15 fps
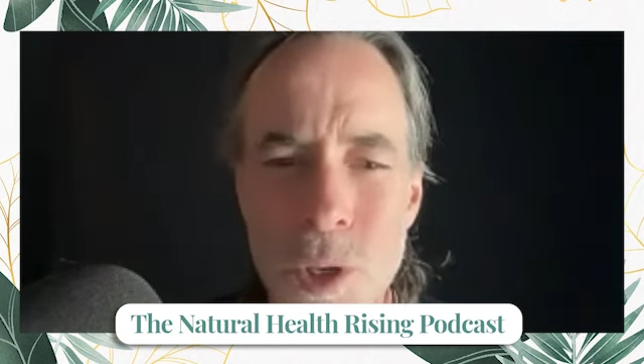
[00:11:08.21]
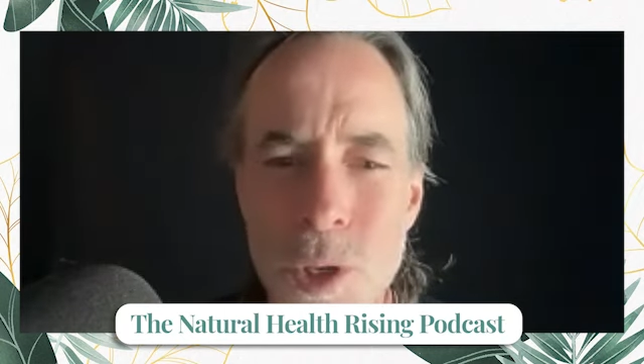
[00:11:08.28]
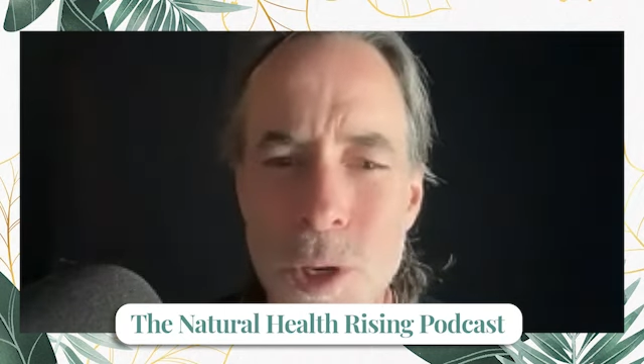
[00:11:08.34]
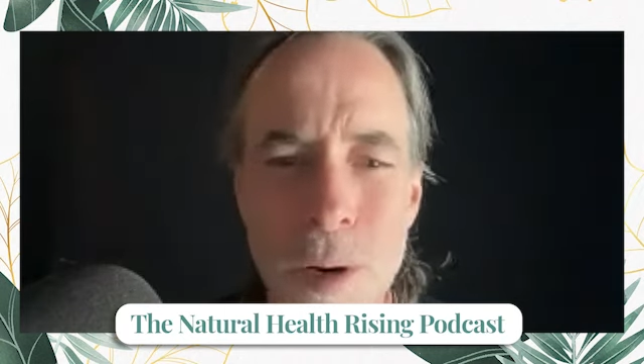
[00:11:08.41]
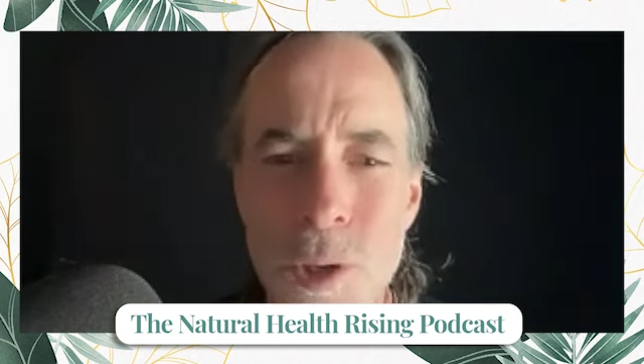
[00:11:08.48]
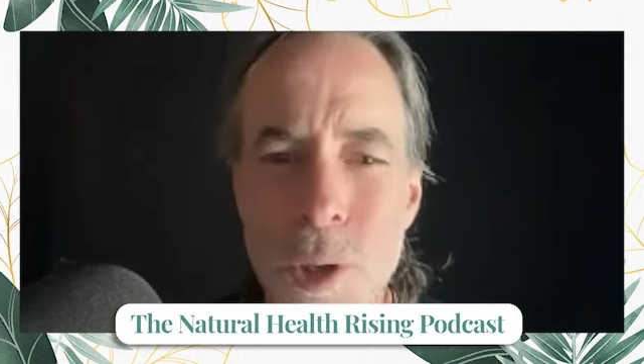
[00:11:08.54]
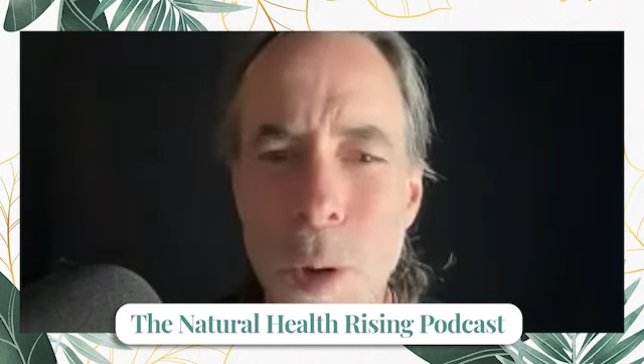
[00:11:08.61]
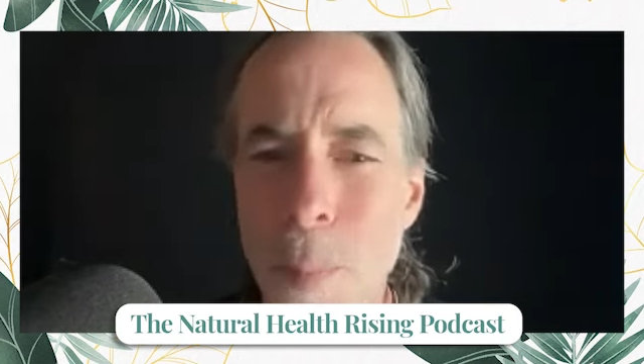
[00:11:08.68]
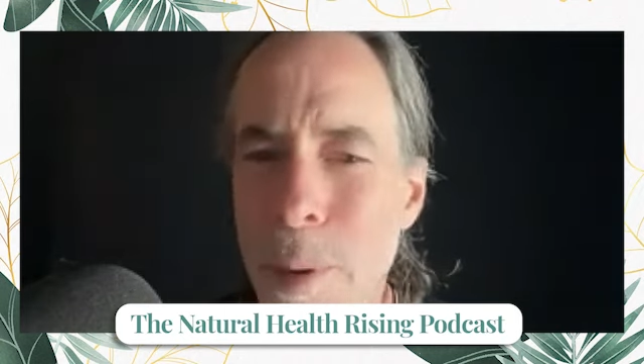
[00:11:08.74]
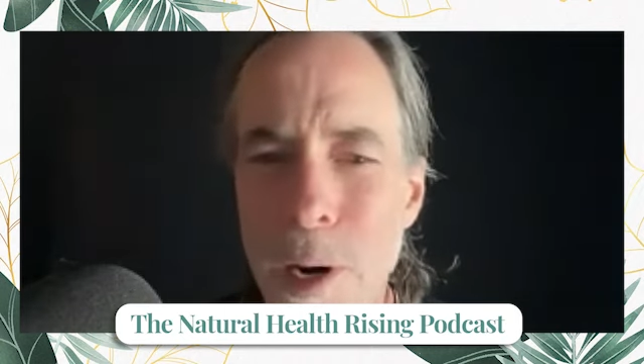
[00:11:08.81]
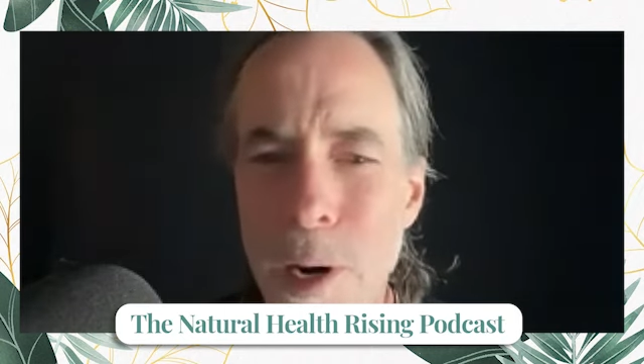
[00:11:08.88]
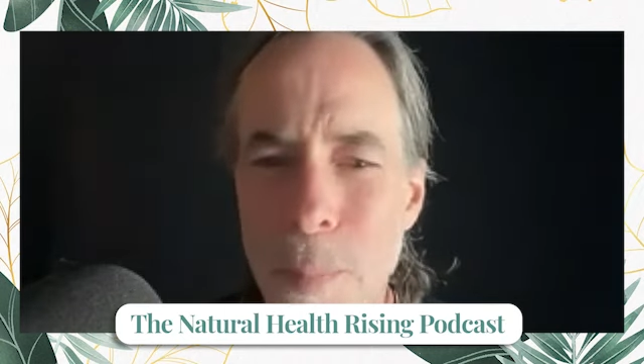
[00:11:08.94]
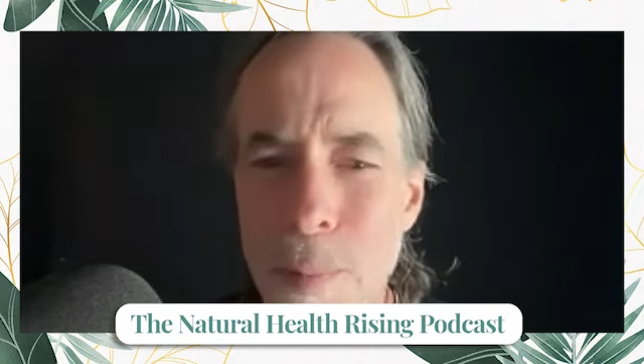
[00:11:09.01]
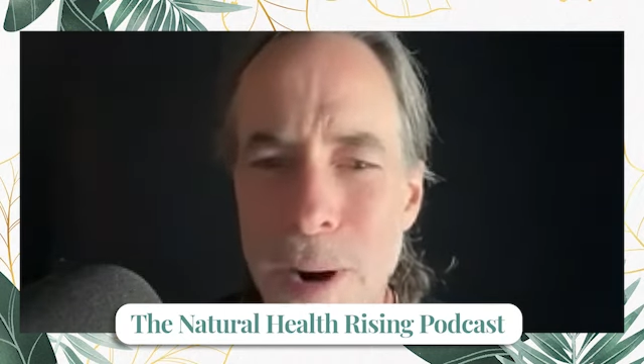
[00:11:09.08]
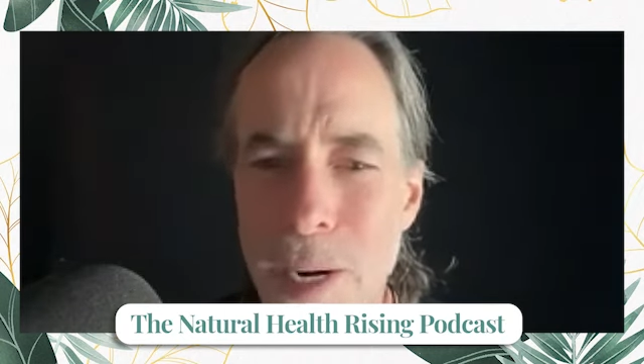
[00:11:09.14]
social
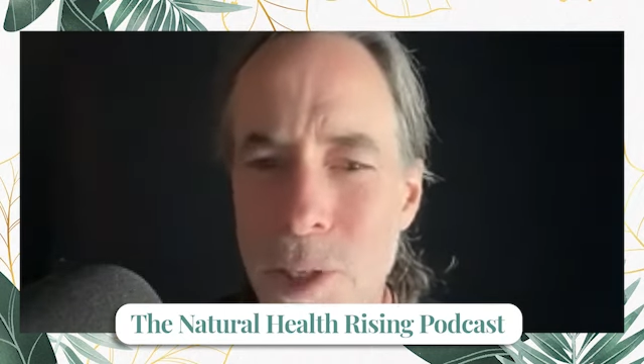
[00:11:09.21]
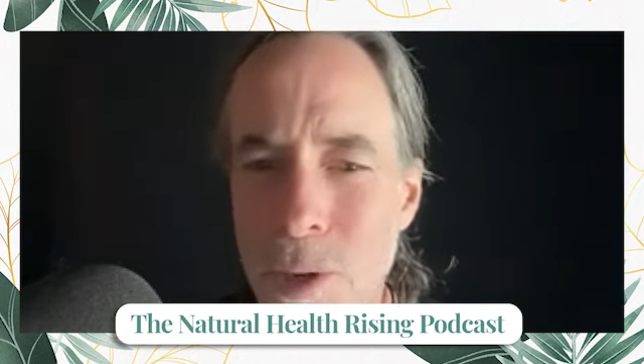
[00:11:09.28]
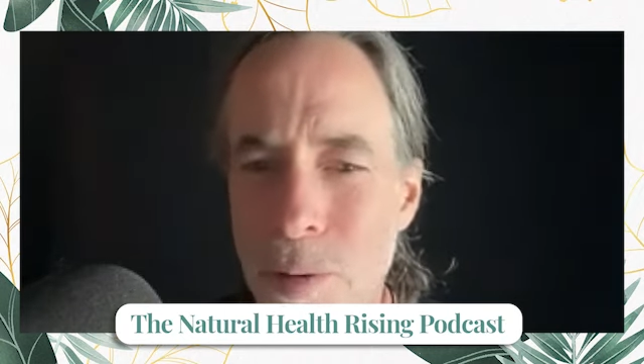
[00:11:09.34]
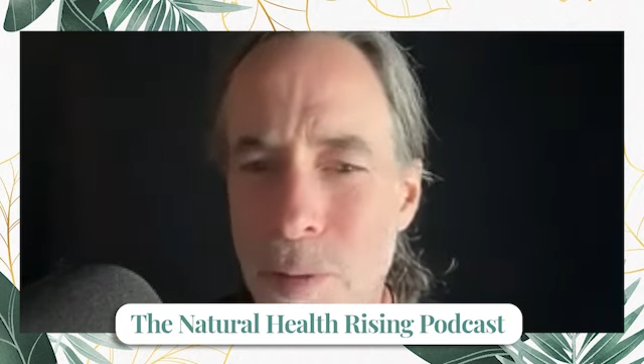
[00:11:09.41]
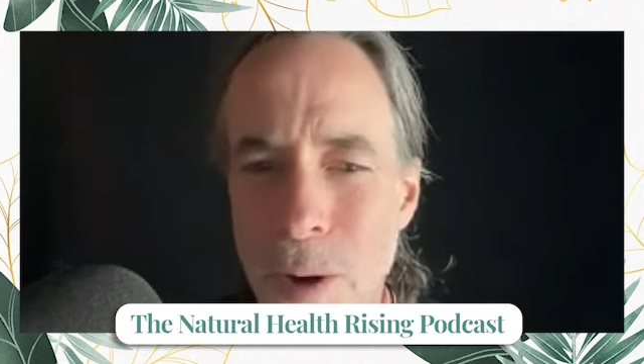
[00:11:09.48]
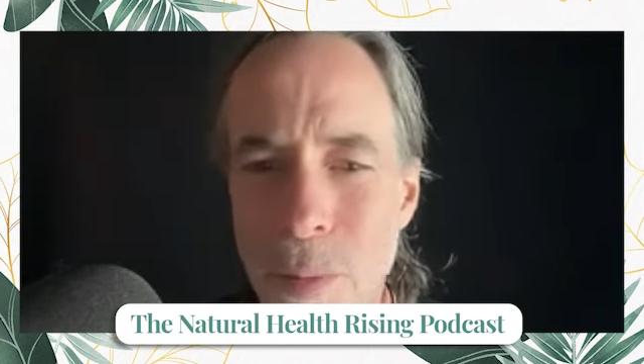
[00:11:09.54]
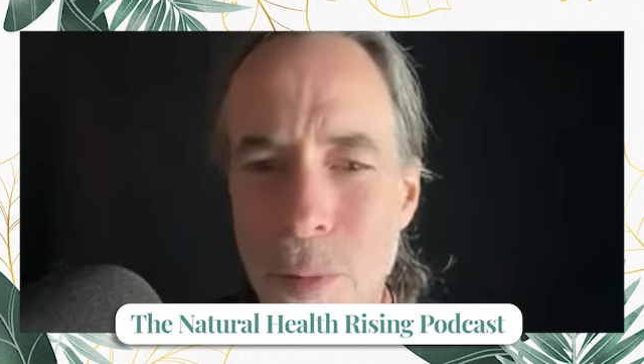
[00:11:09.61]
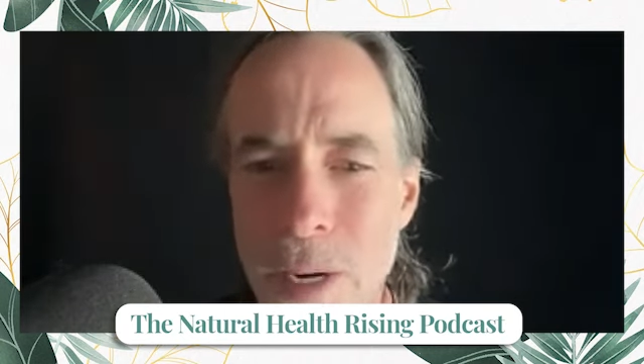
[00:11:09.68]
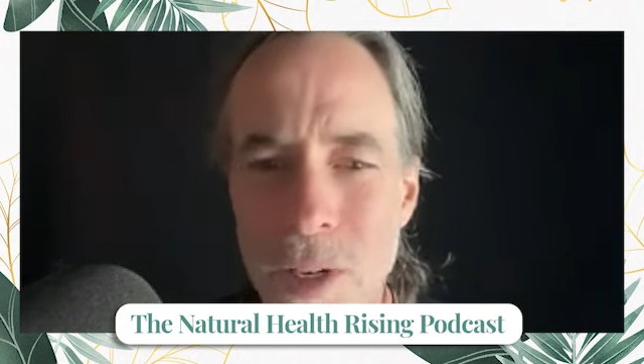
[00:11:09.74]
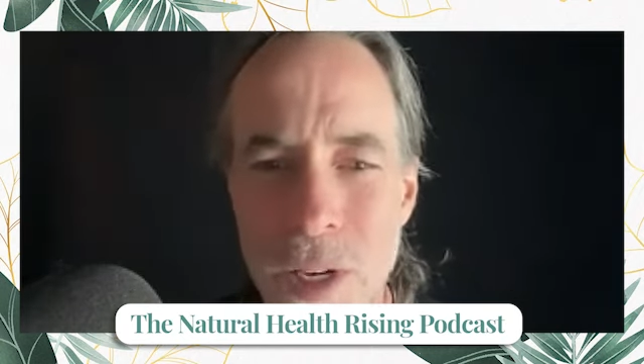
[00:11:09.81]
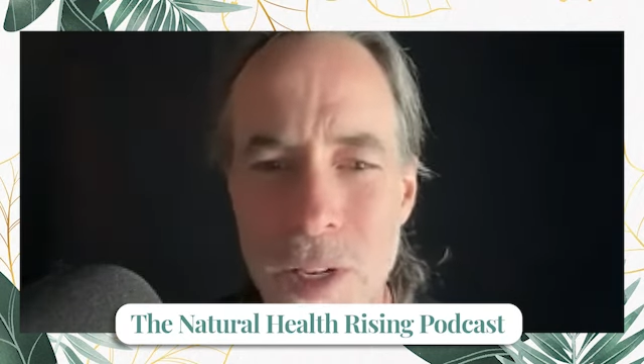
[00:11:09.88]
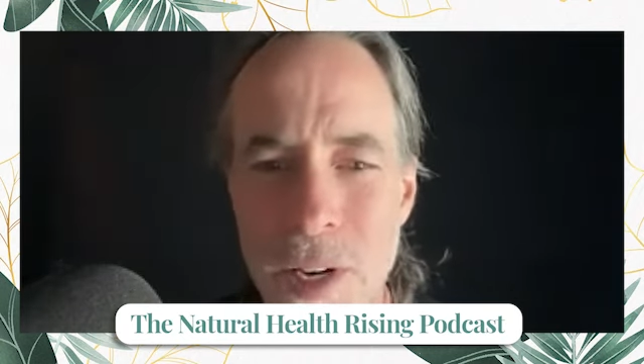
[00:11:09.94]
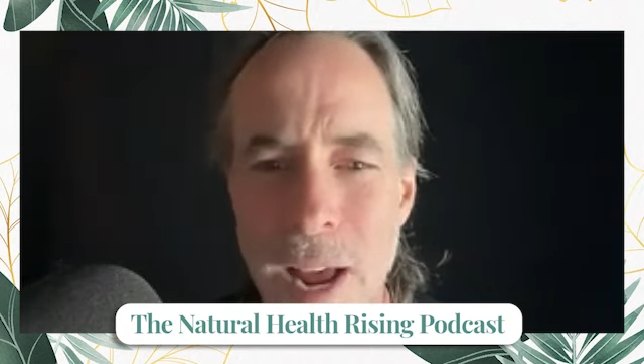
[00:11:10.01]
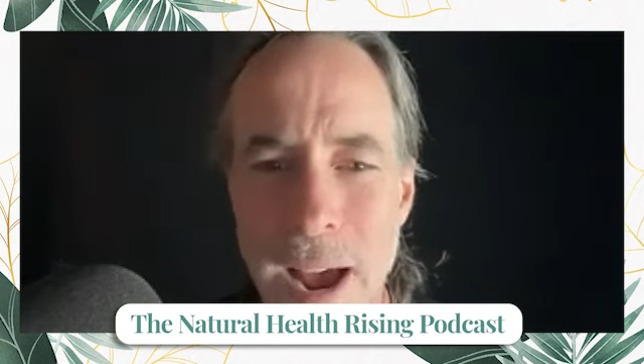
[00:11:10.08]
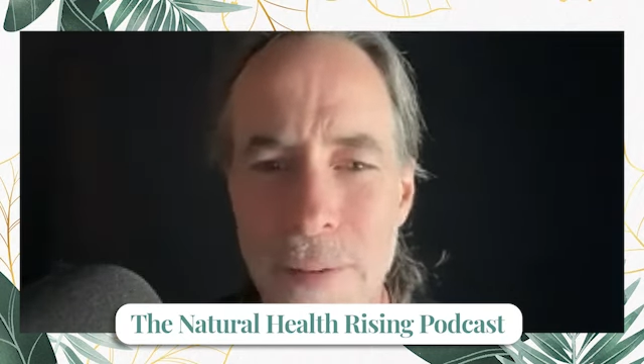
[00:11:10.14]
peer pressure that we
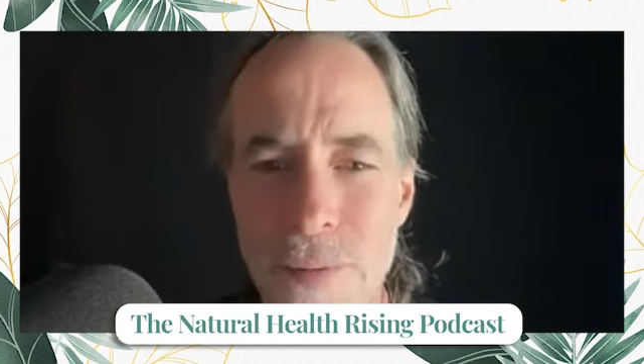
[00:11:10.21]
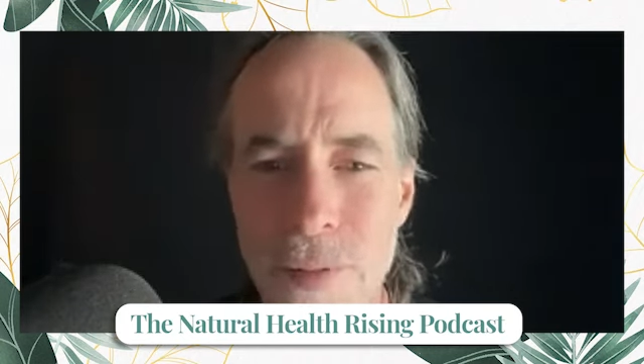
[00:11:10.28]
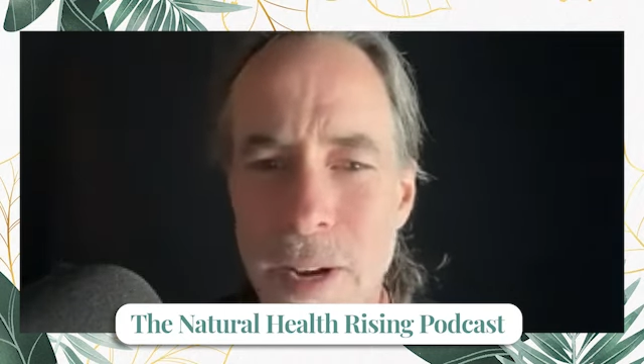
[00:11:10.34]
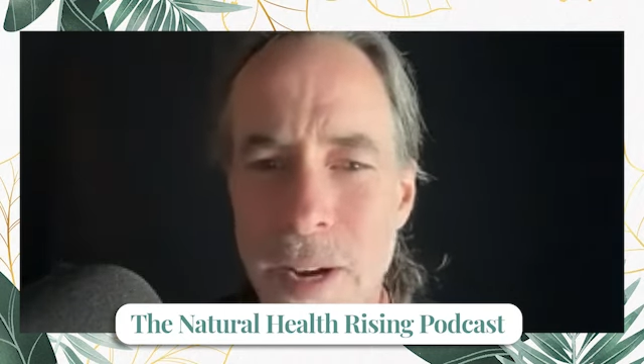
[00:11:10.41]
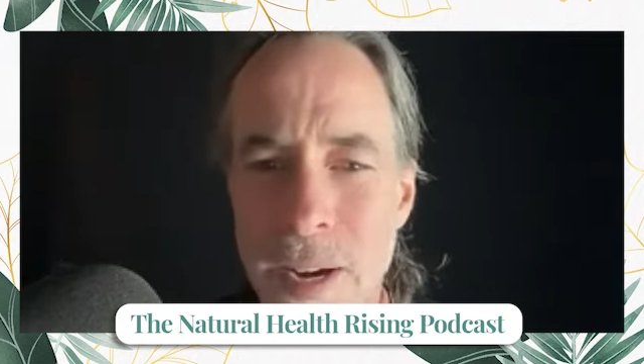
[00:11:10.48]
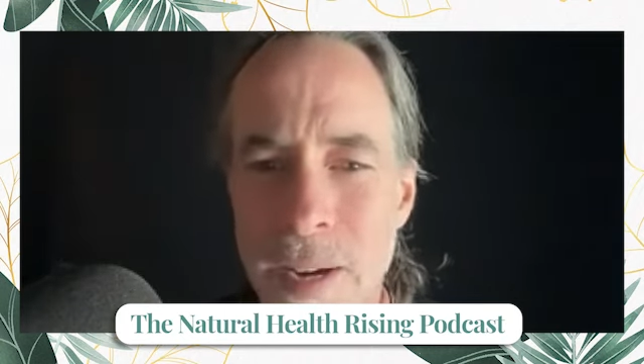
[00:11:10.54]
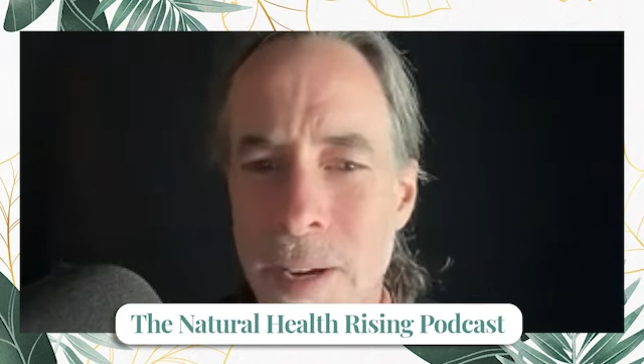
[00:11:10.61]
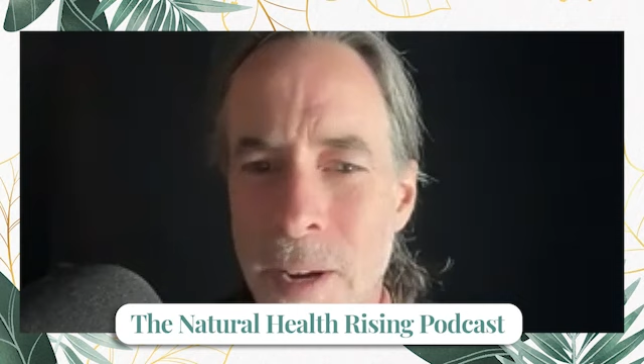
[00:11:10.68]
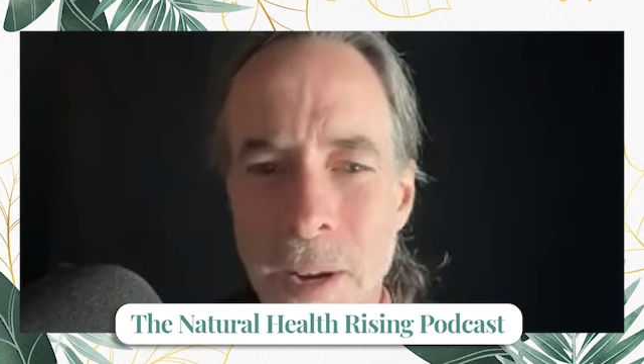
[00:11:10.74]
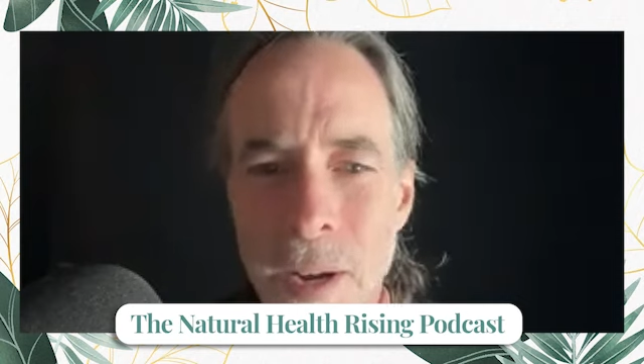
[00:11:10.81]
just have to